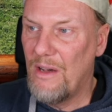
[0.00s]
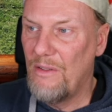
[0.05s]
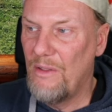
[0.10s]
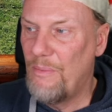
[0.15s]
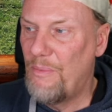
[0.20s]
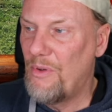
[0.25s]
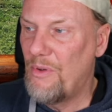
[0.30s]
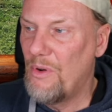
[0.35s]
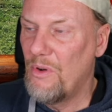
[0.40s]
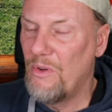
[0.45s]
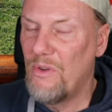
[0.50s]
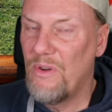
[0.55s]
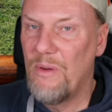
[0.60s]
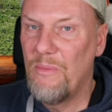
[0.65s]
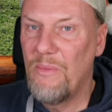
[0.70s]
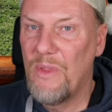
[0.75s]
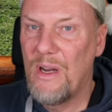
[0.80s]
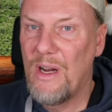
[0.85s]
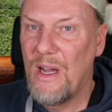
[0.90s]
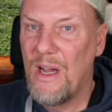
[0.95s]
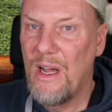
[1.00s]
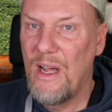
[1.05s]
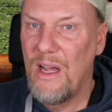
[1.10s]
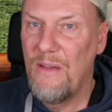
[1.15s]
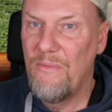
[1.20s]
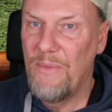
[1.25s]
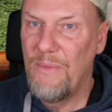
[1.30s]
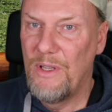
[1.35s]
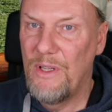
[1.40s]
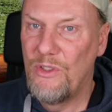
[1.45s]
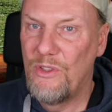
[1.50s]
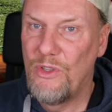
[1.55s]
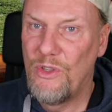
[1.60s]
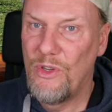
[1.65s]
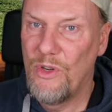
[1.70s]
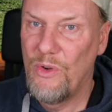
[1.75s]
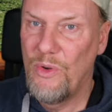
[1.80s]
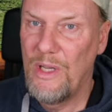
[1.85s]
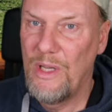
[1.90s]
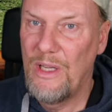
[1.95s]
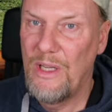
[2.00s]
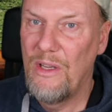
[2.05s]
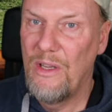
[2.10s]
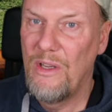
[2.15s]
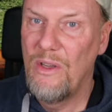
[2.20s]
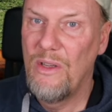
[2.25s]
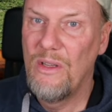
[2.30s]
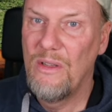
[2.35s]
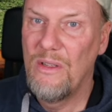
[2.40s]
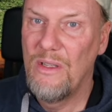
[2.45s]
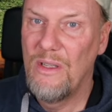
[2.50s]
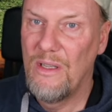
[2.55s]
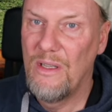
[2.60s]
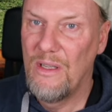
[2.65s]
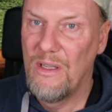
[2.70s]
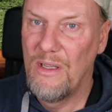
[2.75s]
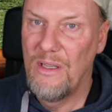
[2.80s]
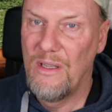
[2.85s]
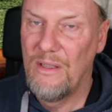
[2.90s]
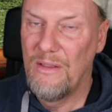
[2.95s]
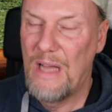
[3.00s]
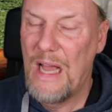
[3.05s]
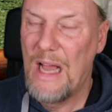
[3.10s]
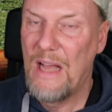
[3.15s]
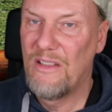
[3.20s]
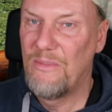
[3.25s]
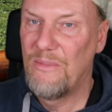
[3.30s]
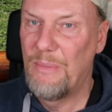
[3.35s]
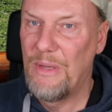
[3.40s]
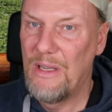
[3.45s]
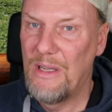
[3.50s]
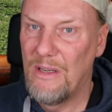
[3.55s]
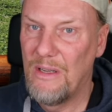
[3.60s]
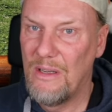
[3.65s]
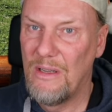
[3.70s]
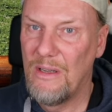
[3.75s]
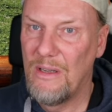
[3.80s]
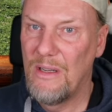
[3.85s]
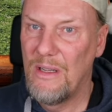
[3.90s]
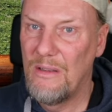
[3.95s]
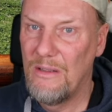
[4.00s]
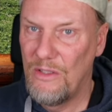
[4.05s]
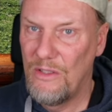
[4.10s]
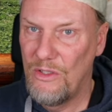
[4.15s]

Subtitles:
other program that I have been showing has been